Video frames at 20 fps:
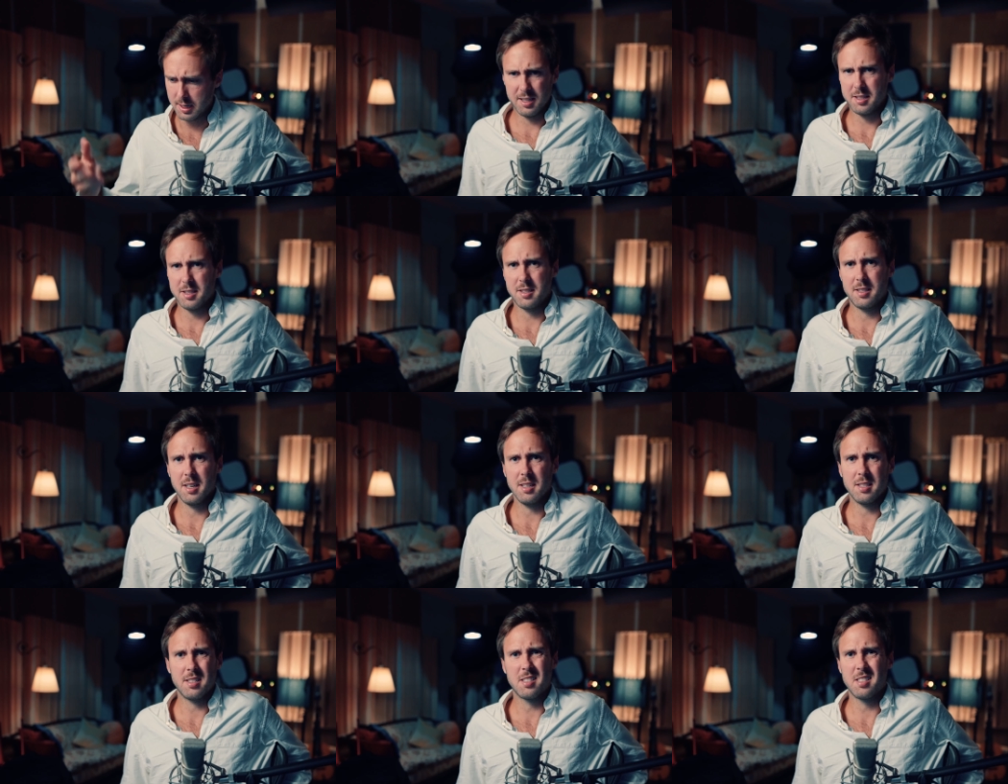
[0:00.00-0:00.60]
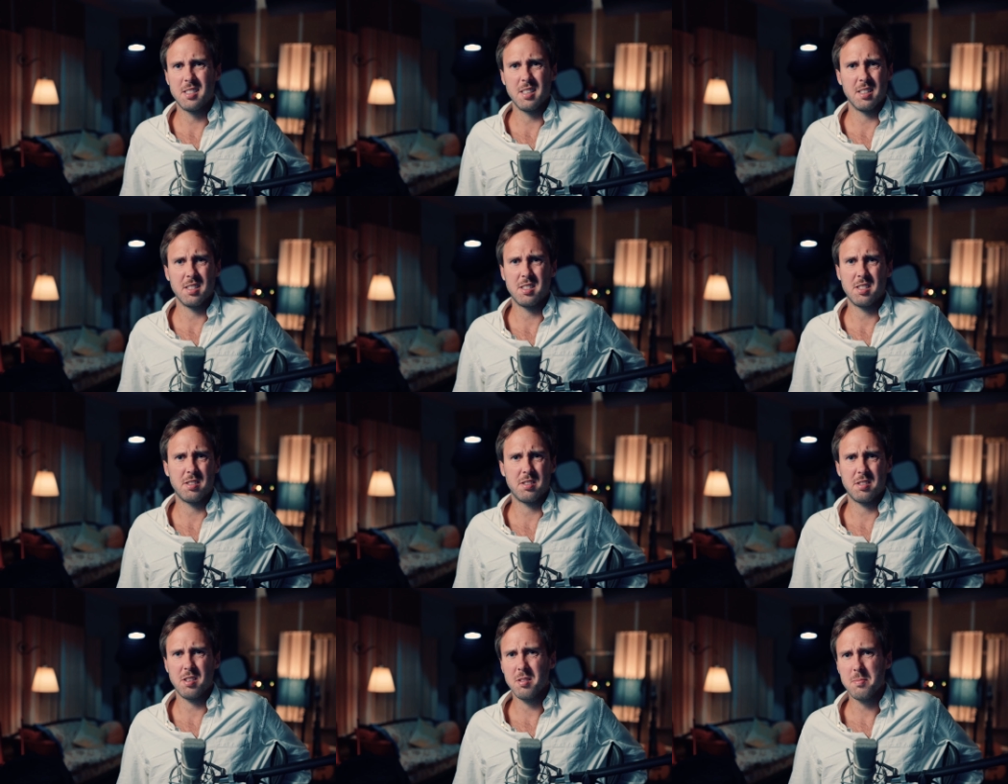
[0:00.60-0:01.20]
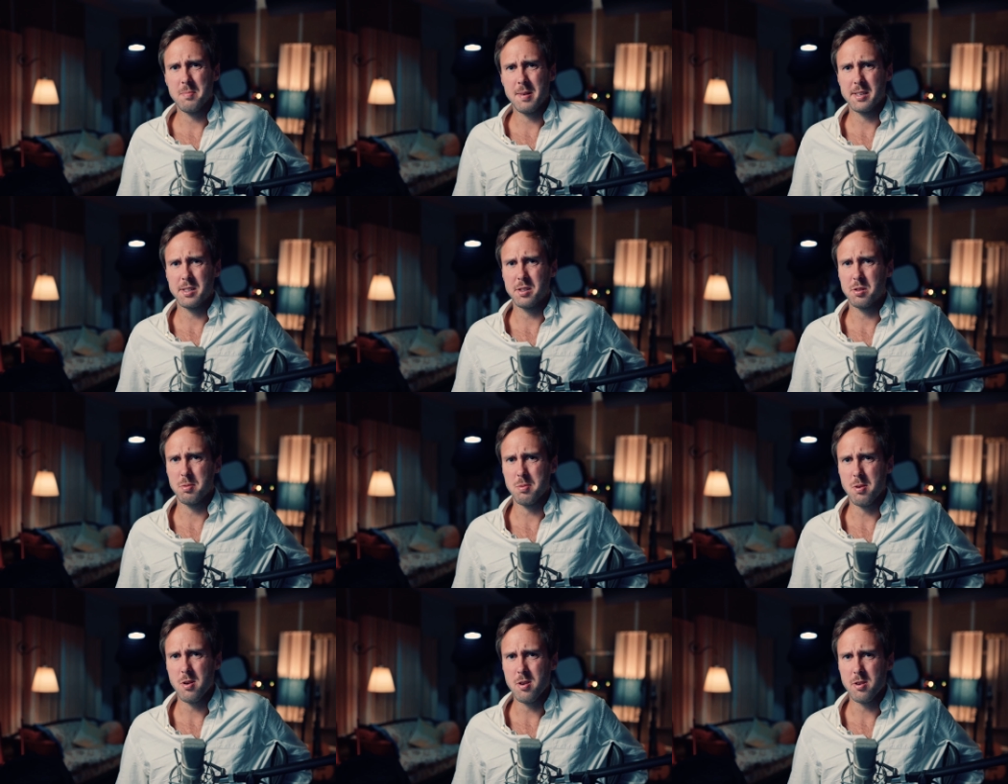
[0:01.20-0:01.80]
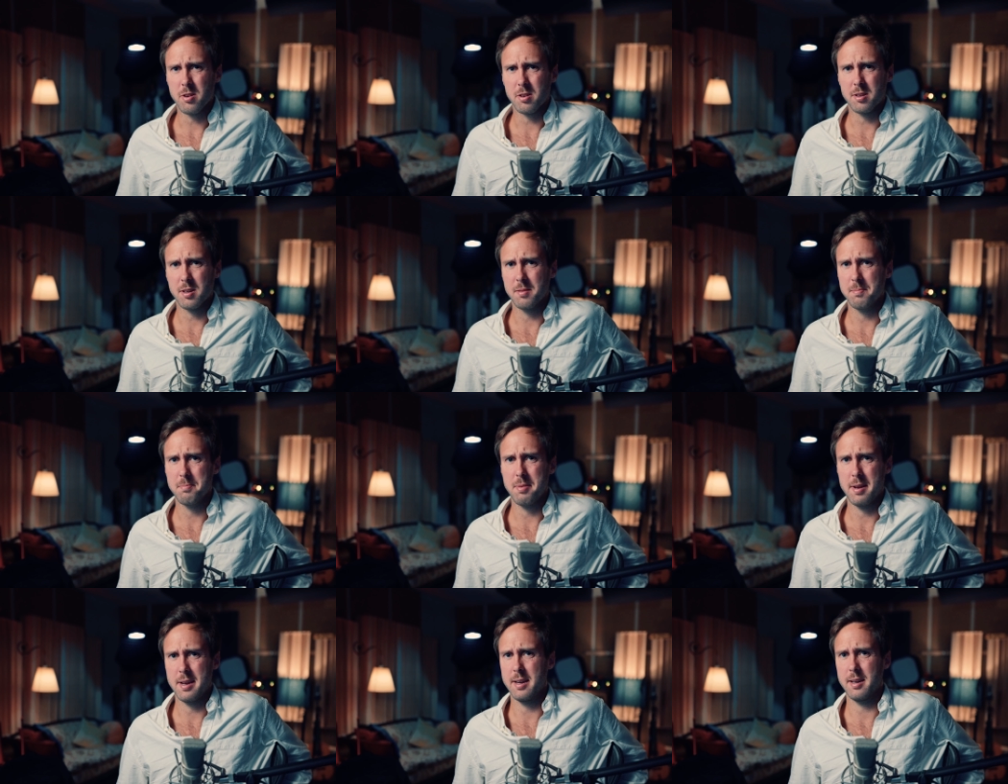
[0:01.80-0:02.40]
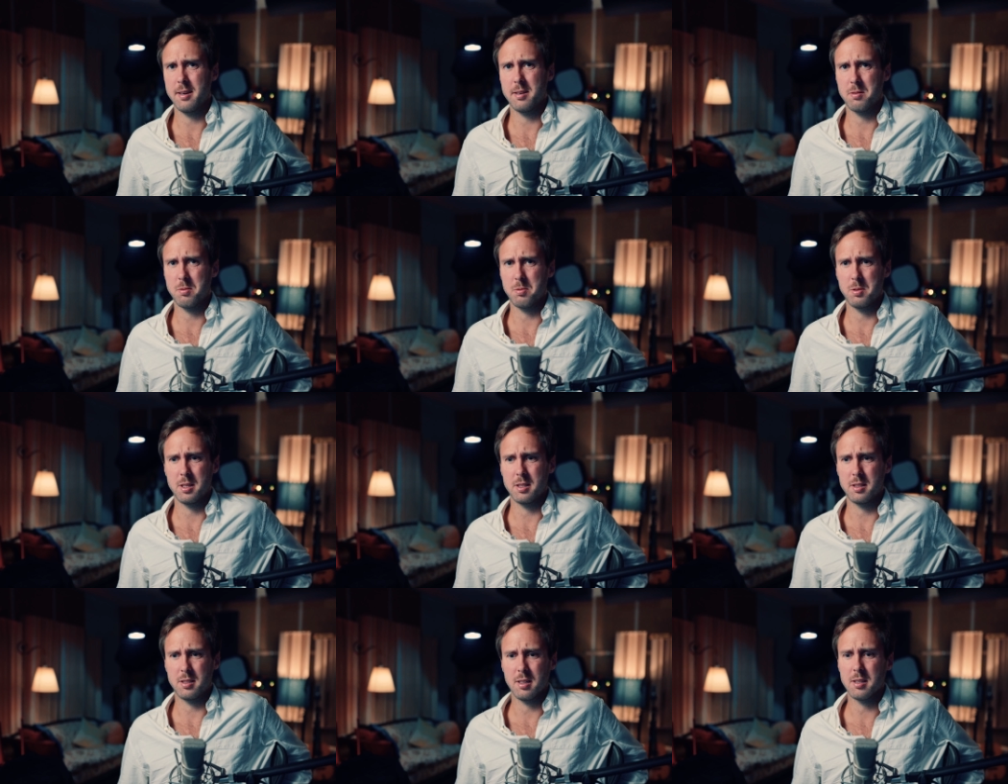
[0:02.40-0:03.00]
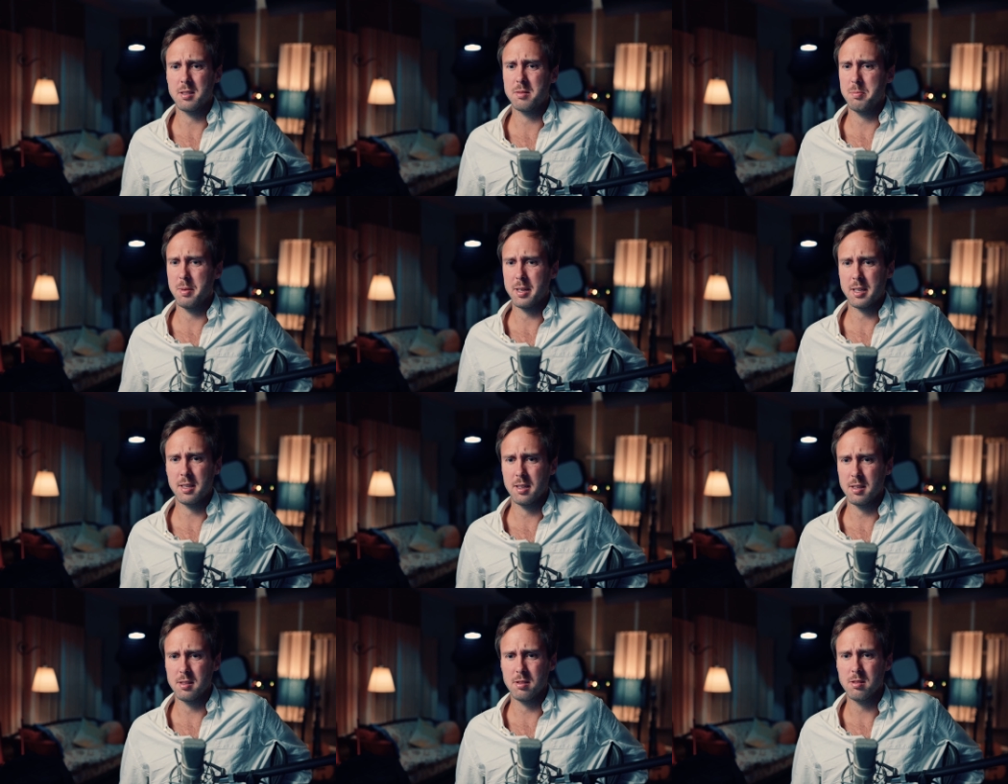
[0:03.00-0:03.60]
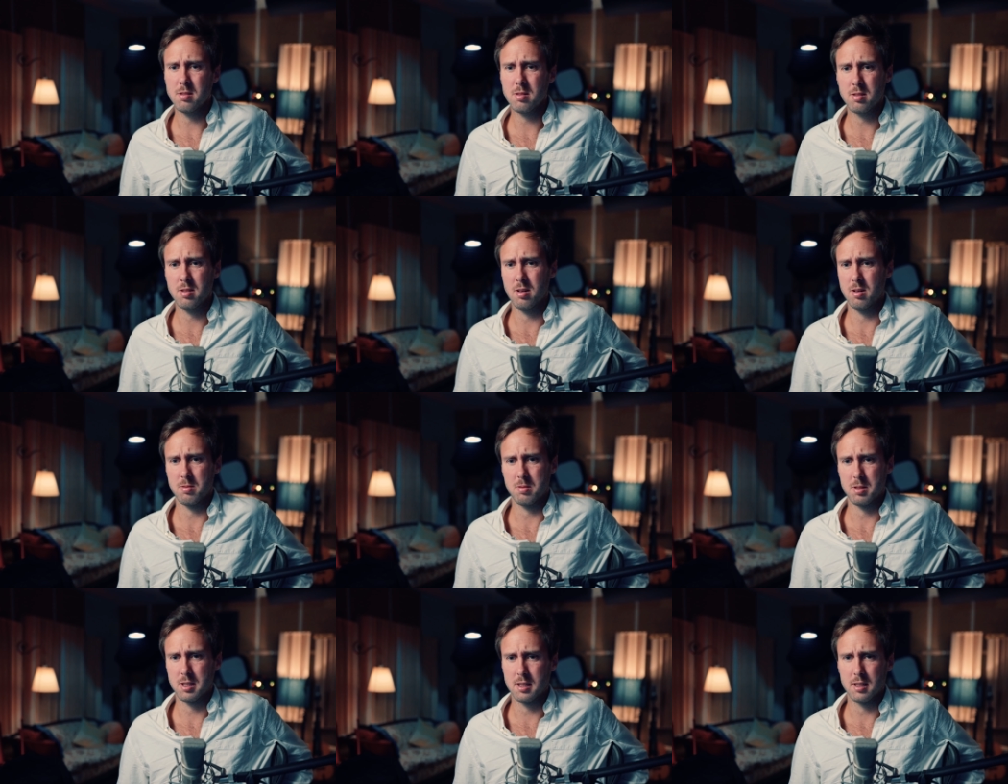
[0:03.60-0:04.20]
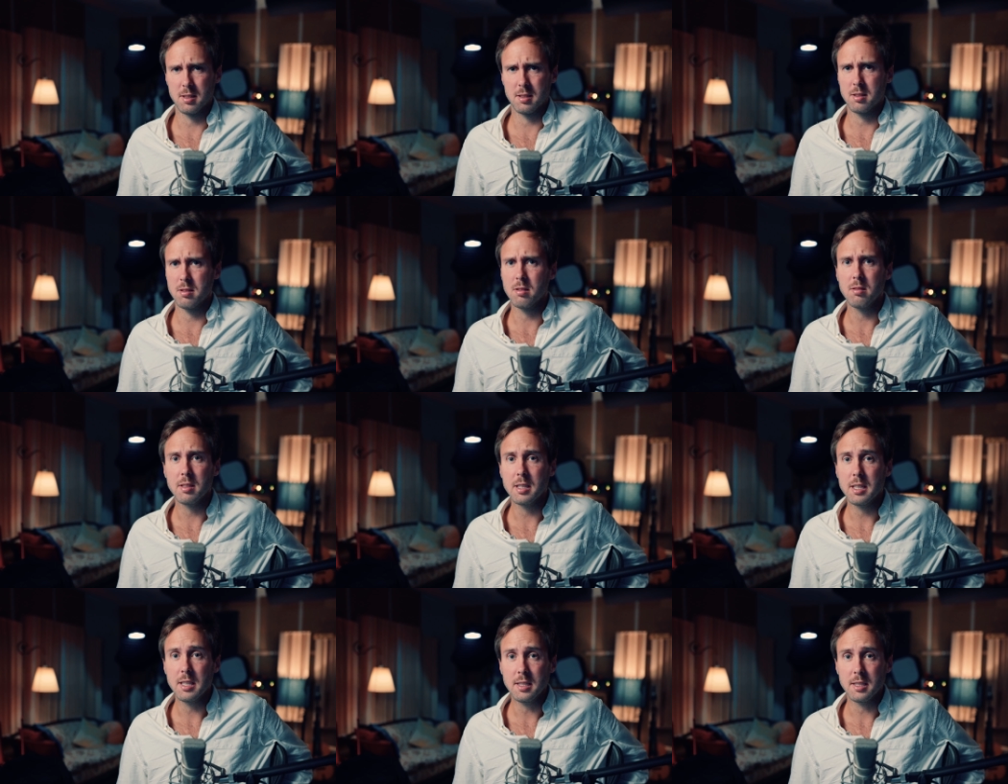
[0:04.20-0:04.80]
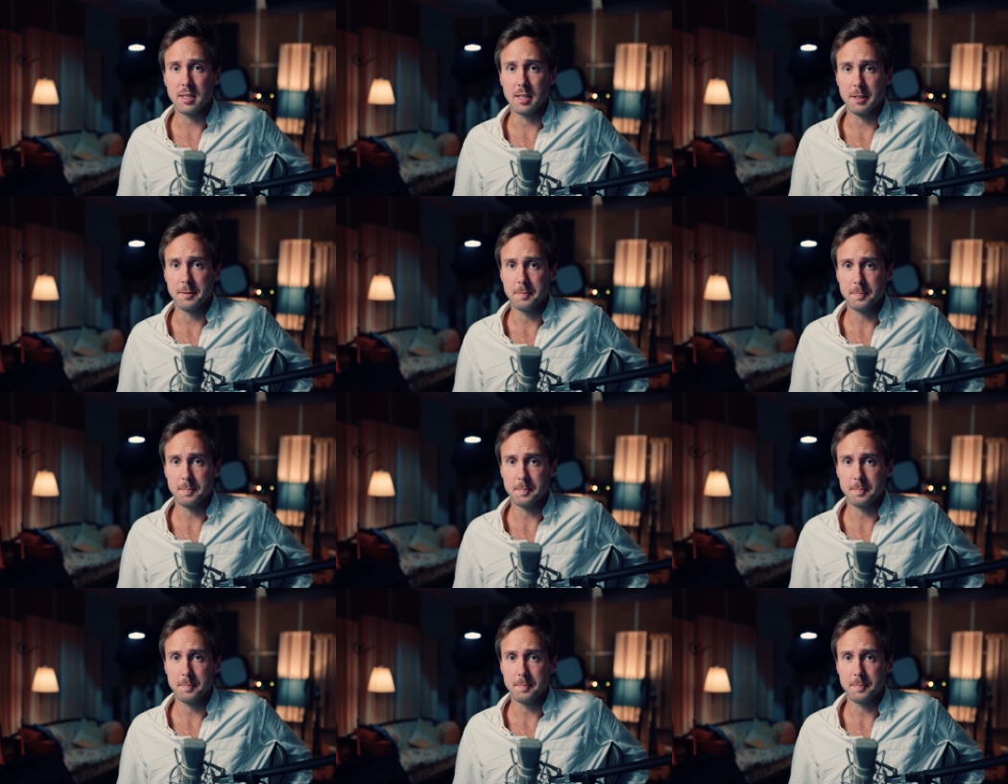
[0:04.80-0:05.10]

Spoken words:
it's just so much work compared with just making a new song, which is so easy.